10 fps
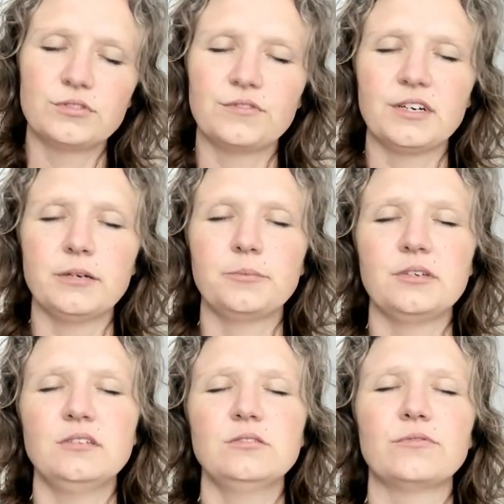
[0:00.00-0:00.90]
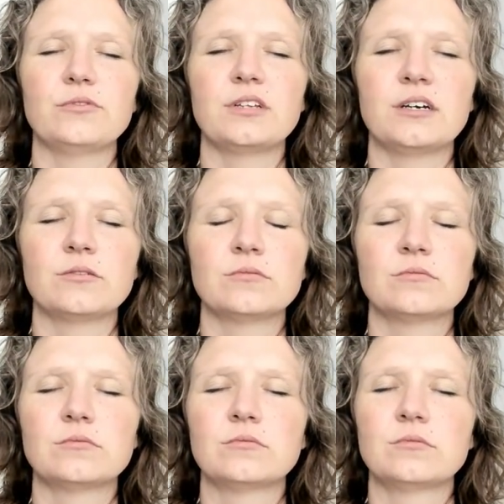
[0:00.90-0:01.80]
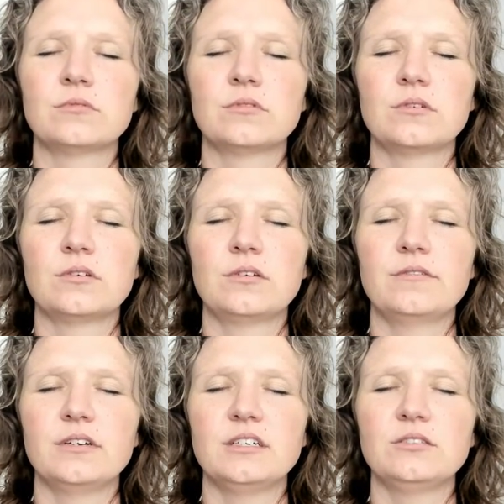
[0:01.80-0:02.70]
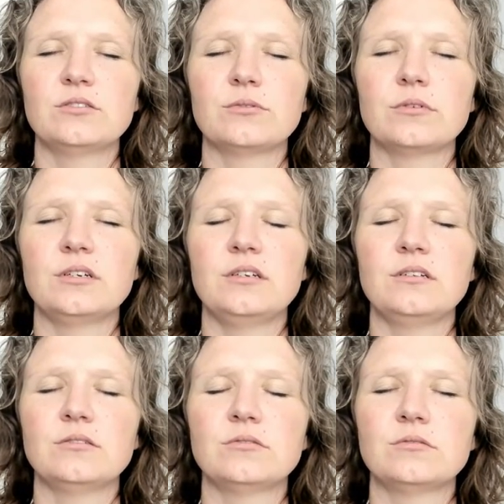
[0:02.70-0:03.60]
Very peaceful now, very serene.